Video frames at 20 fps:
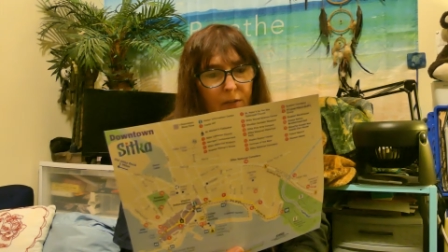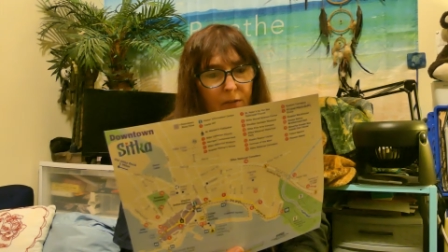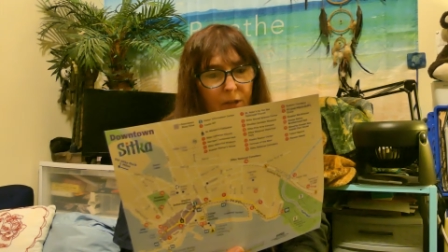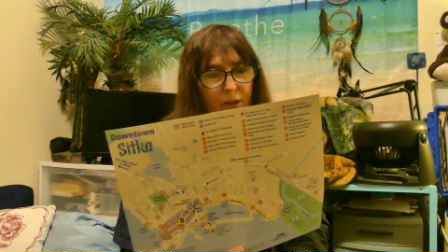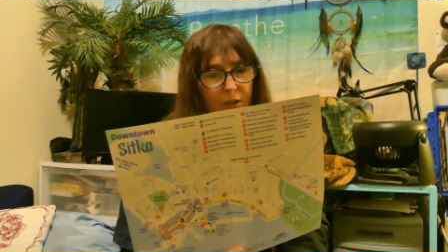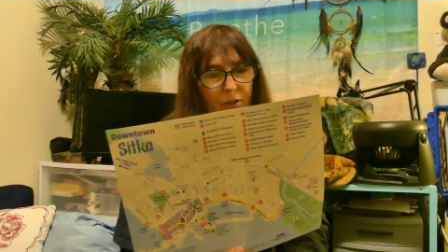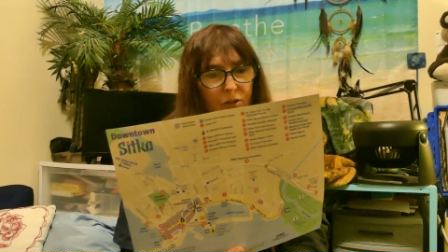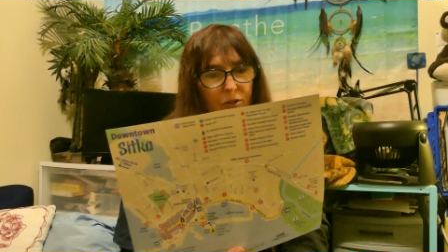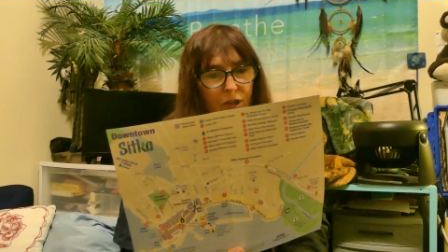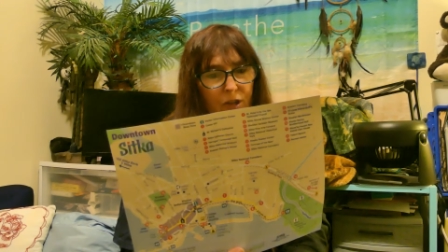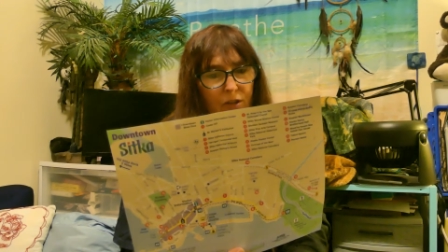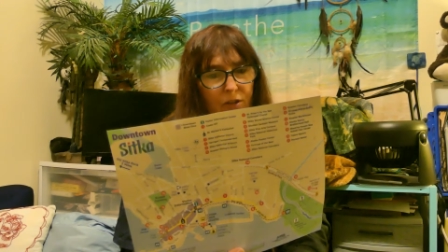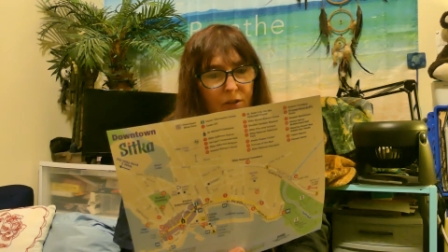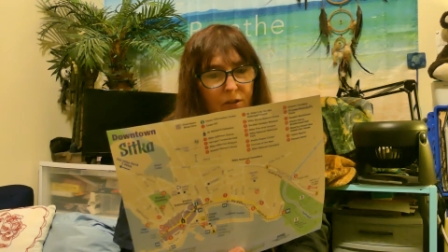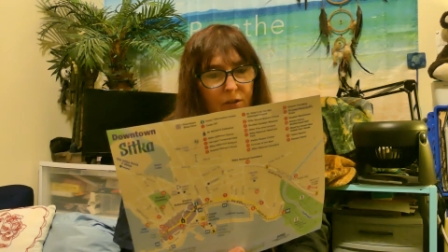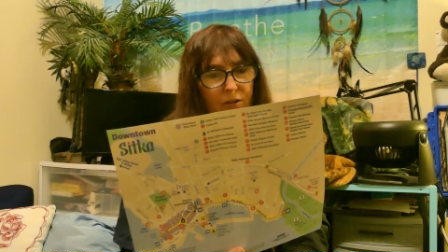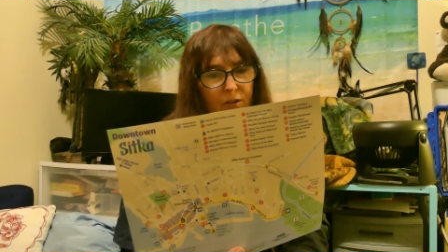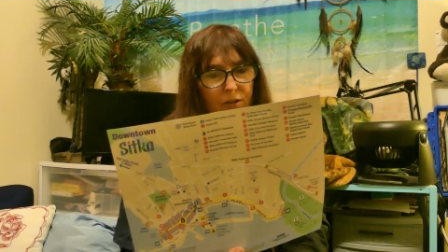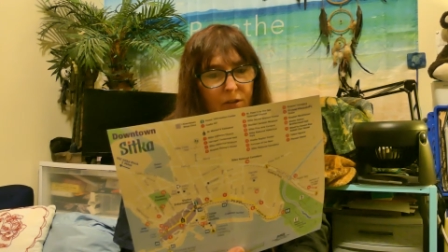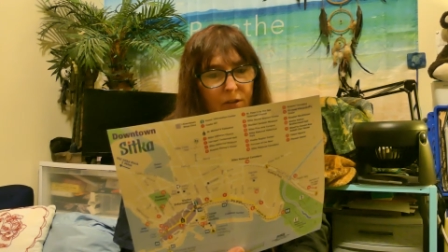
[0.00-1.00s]
rare
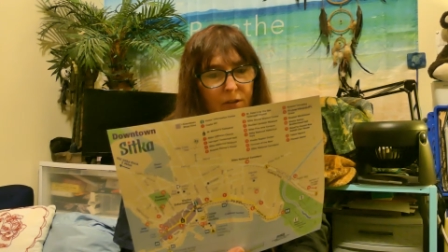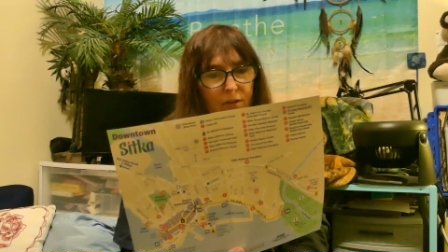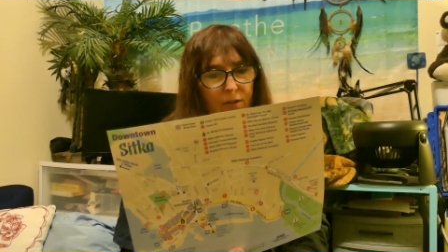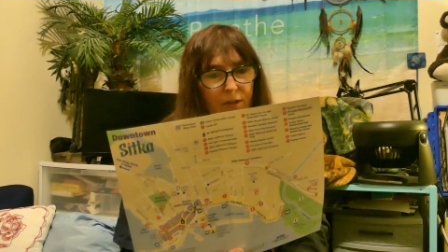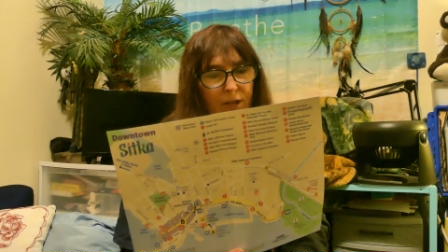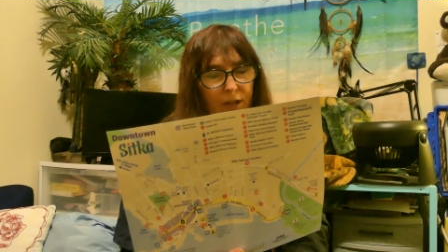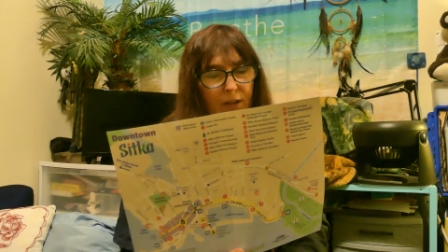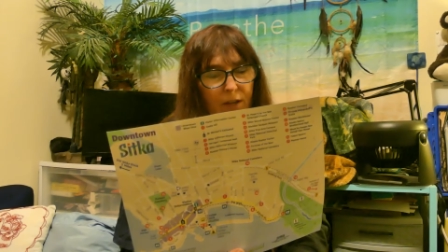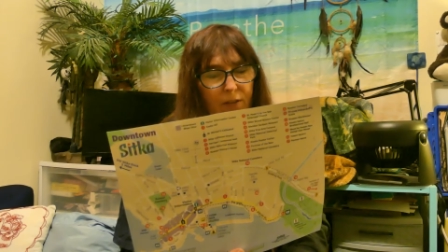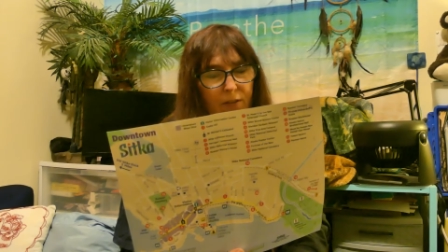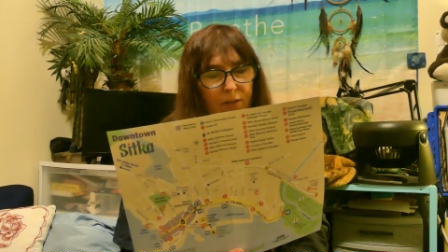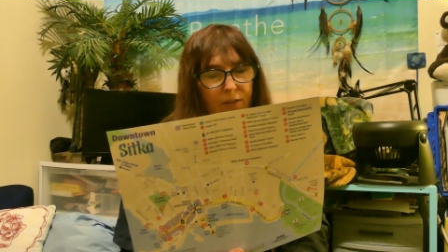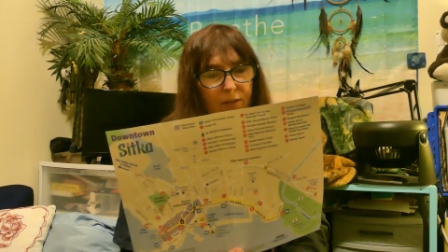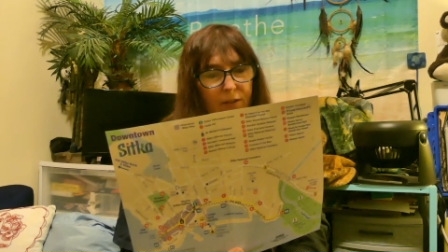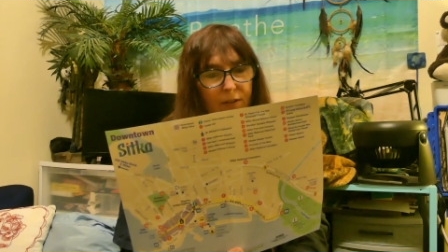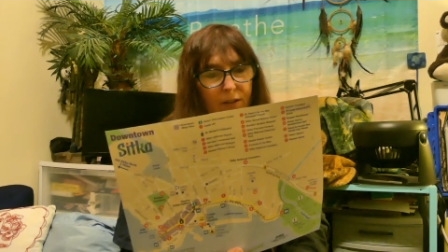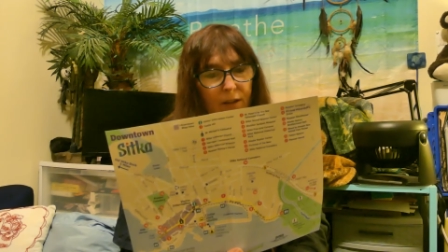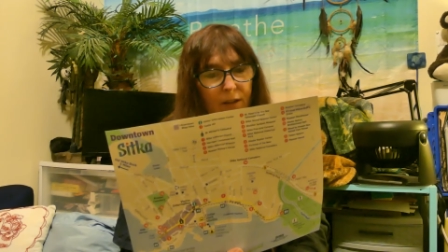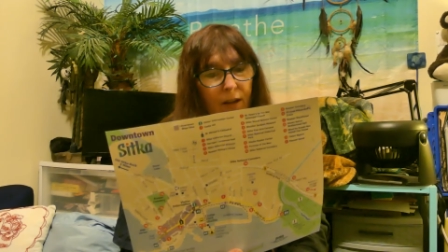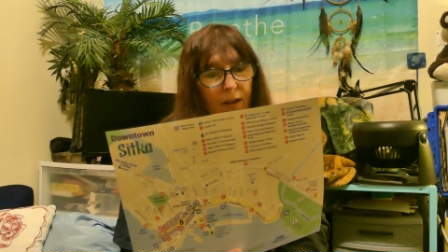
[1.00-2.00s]
treasures housed,
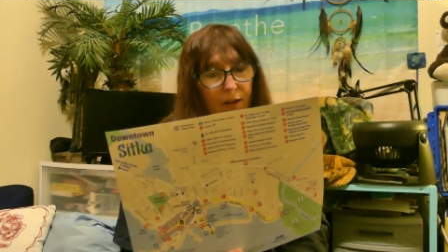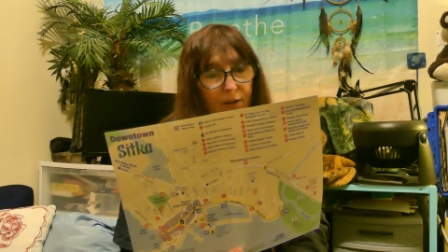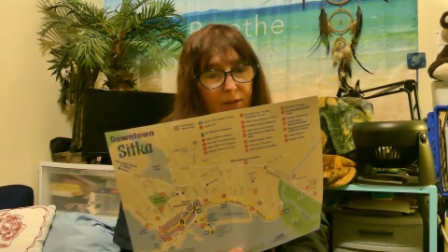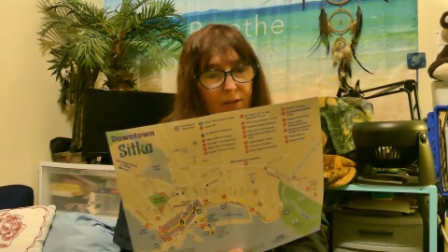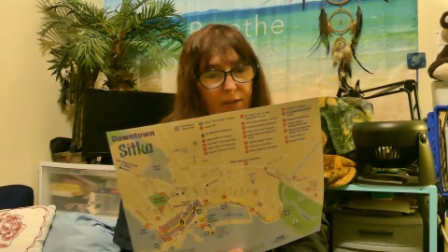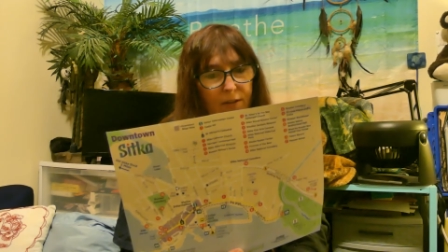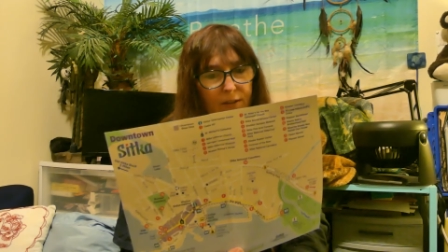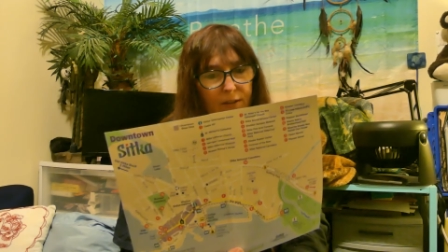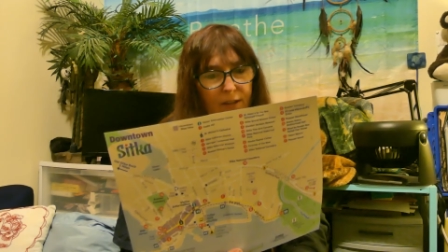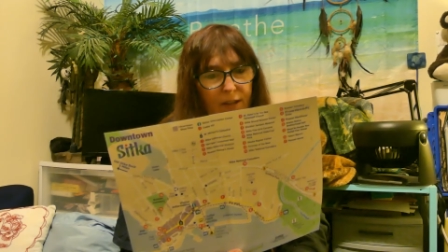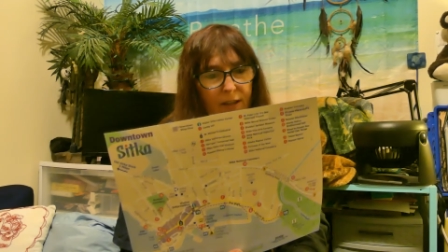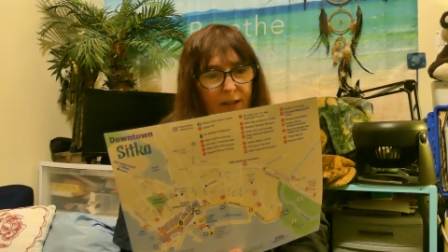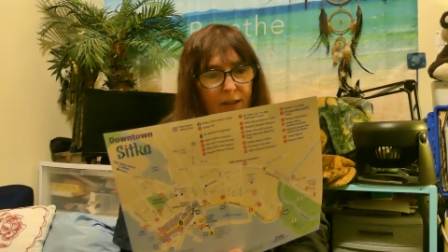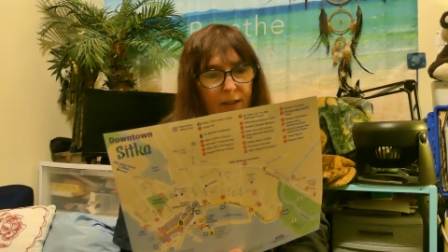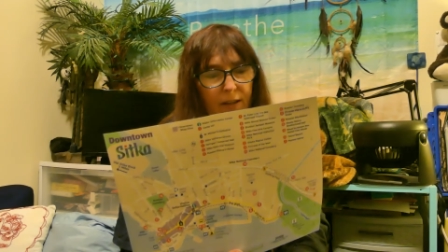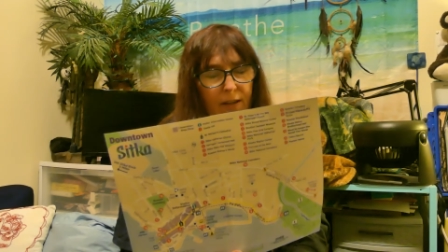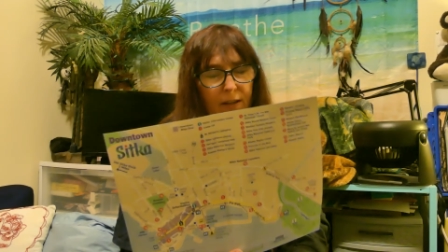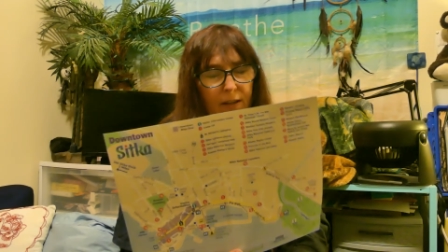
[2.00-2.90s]
housed inside.